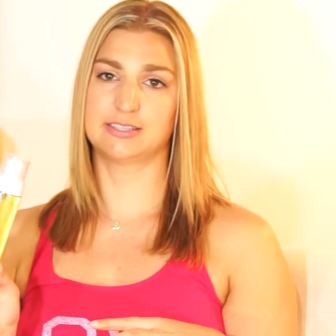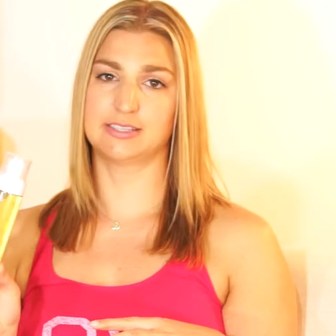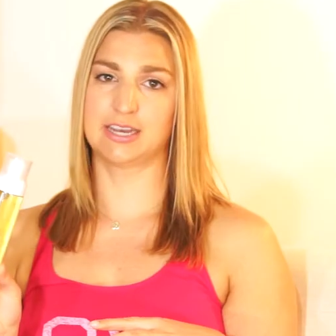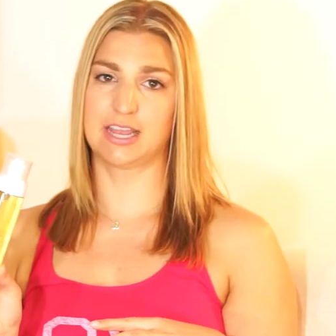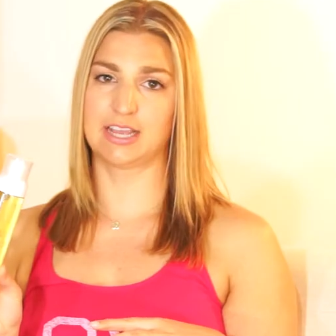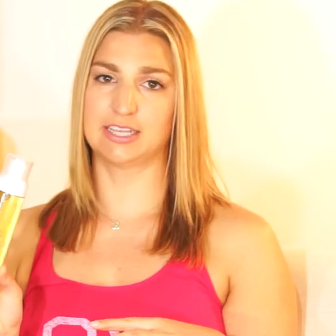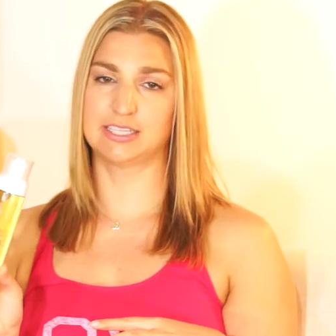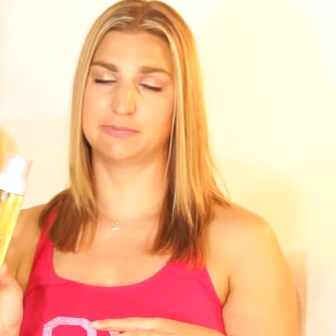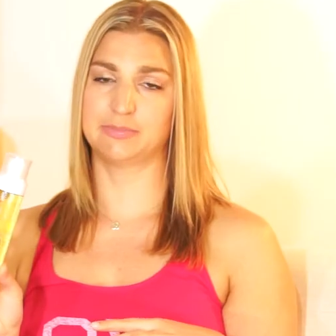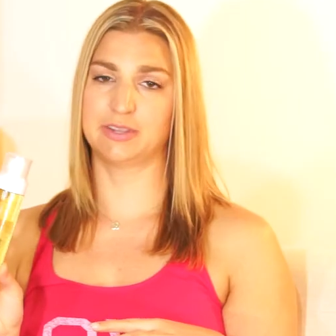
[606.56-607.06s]
is an
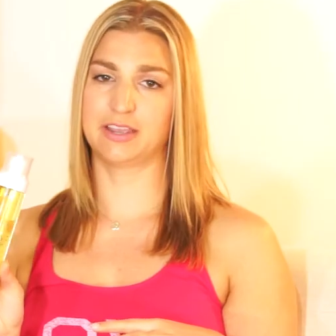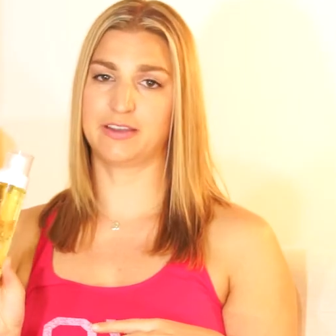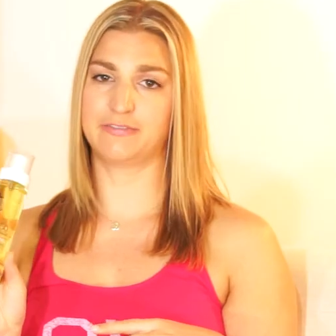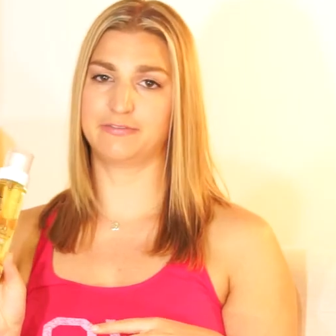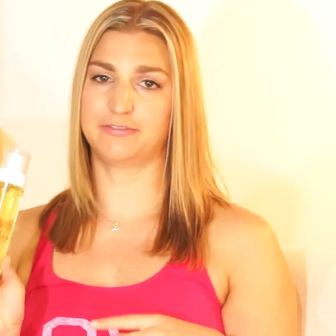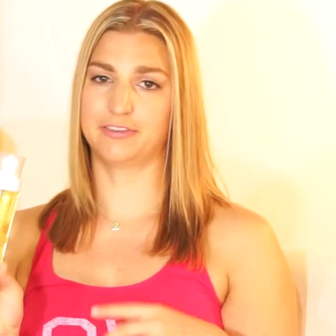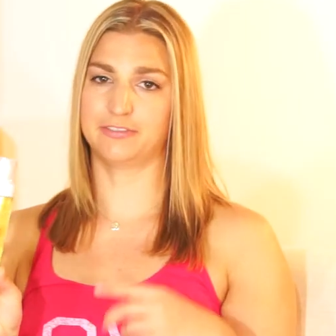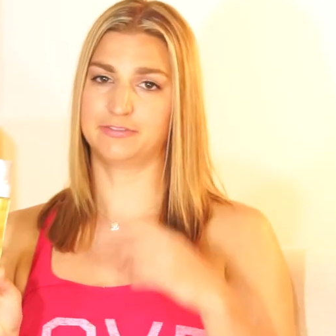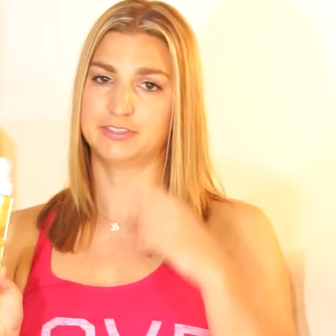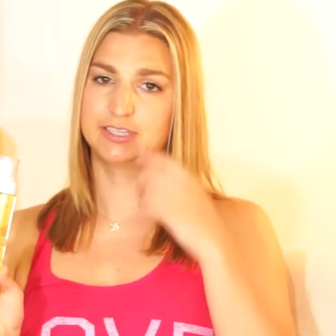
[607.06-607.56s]
SPF
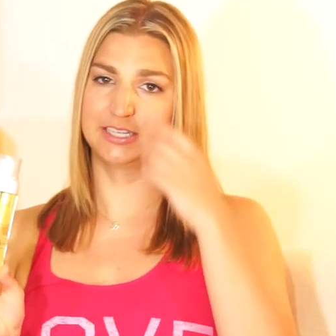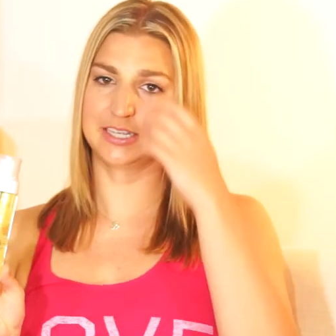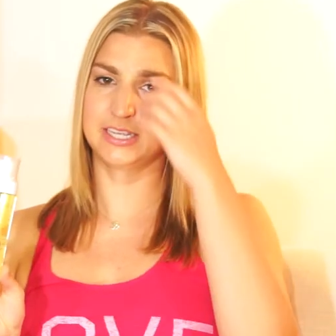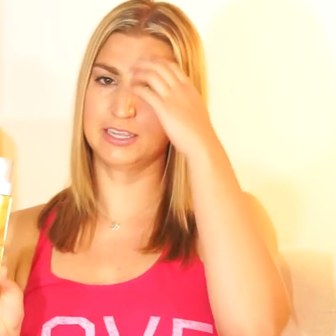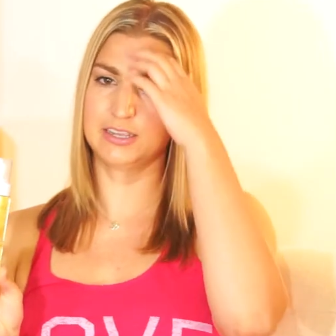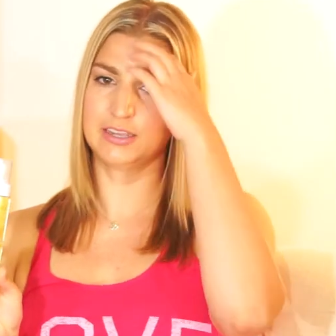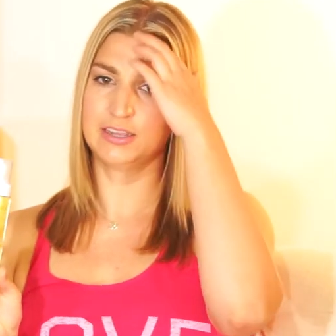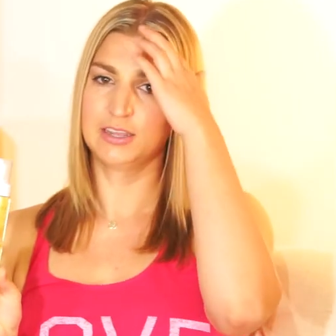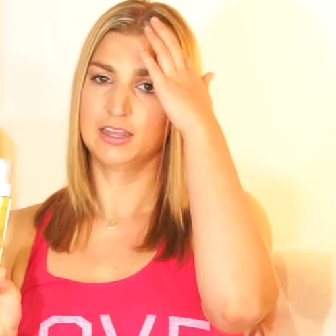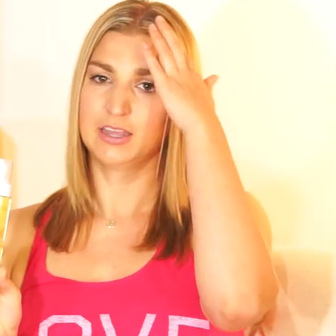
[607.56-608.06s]

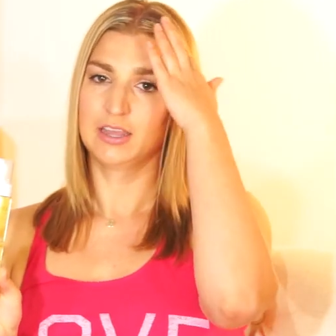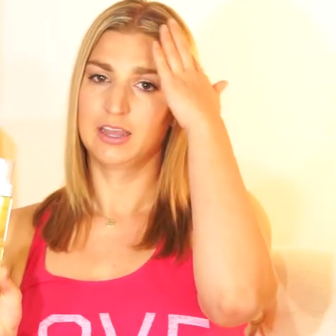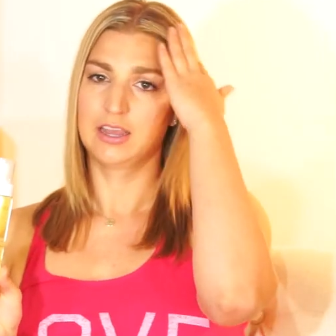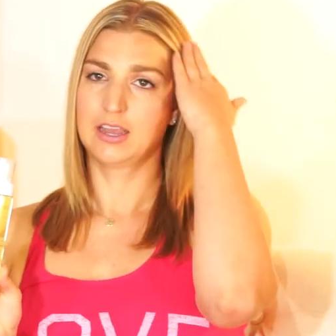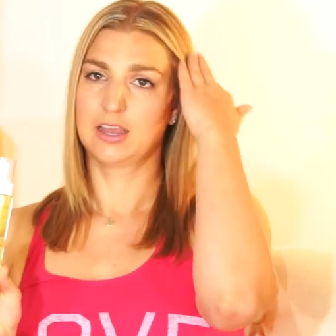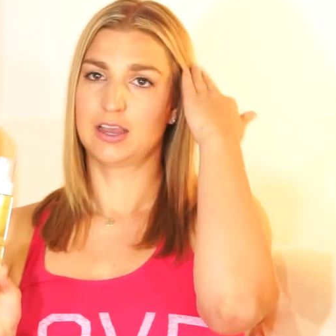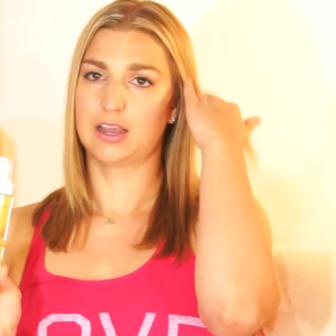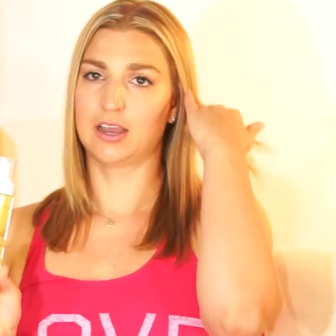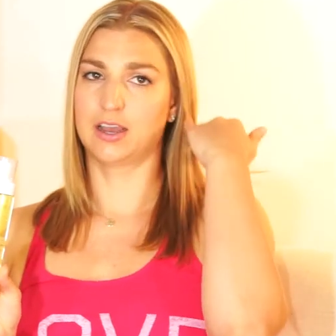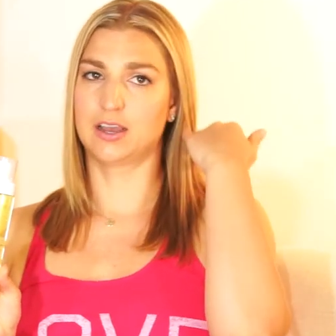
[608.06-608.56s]
50.
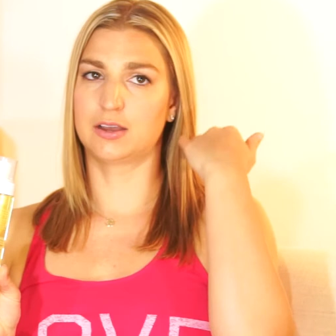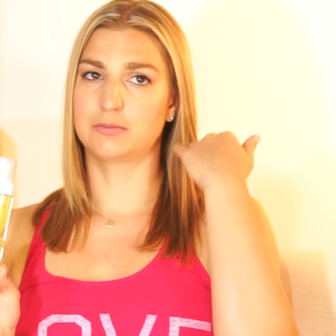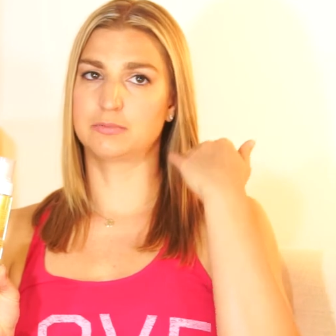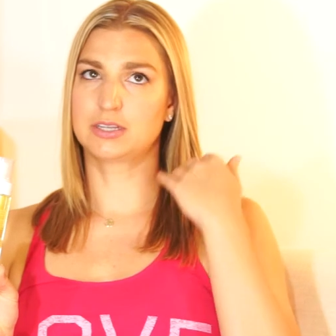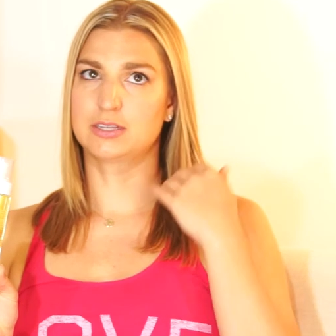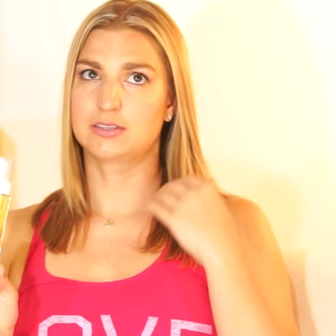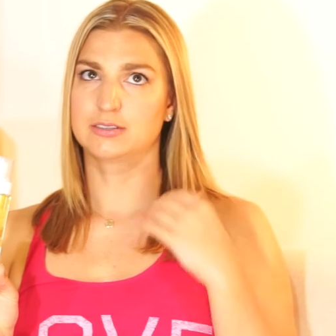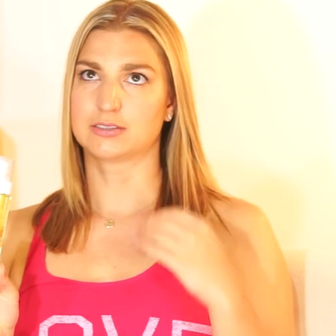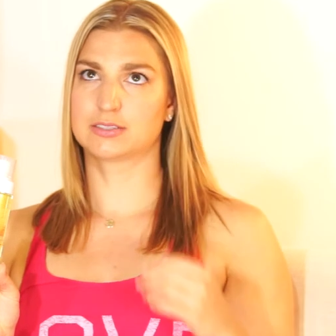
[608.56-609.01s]
Um,